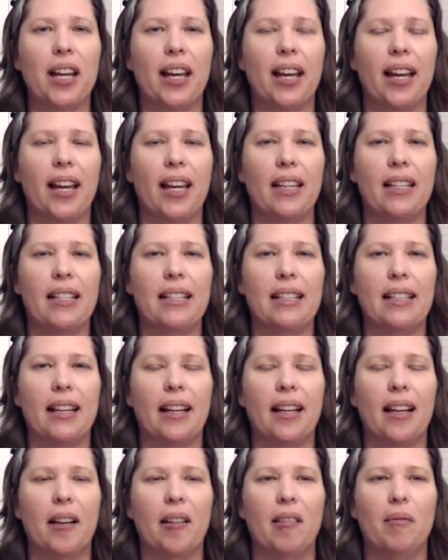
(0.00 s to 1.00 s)
And
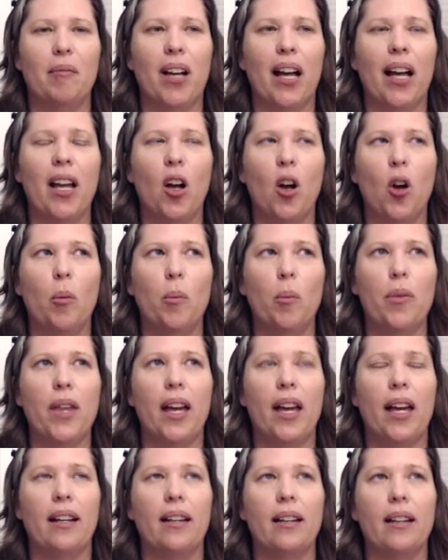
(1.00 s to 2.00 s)
I hope
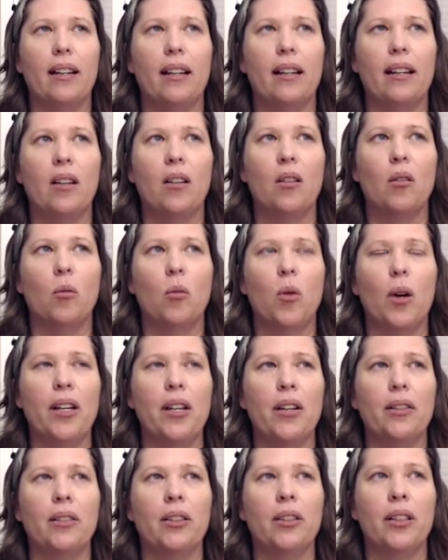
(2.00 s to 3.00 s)
that what
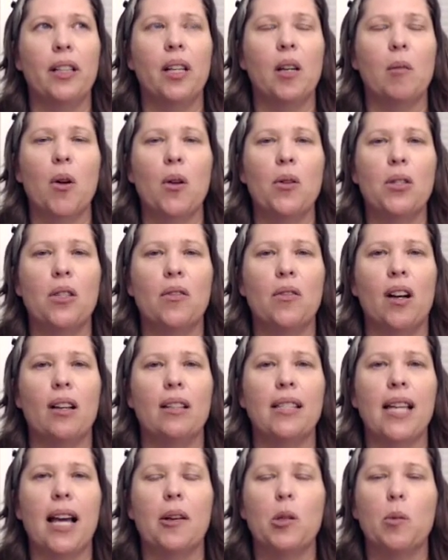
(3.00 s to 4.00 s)
you're learning most of all
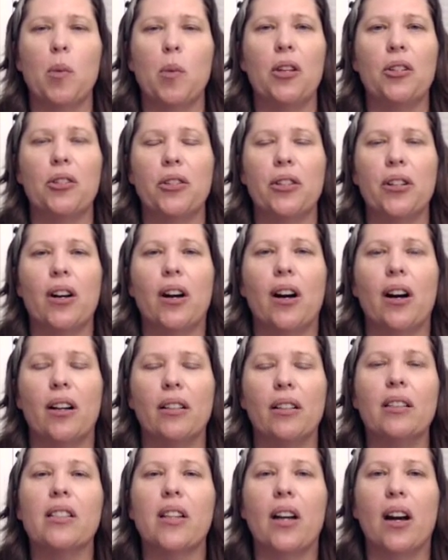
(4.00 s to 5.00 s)
is how special your
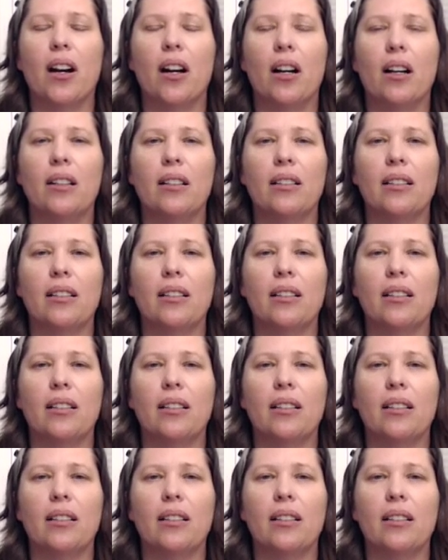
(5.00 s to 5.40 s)
hearts are.